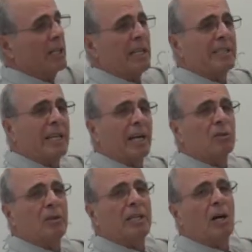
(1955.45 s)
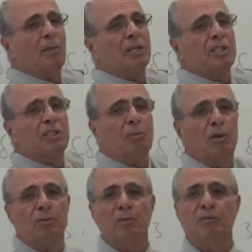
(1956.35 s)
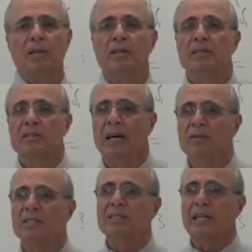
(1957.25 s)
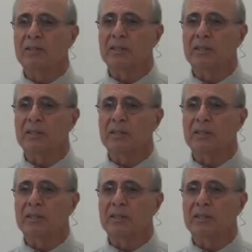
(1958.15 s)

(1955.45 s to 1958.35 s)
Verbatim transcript: I can calculate how much this point moved down. Is that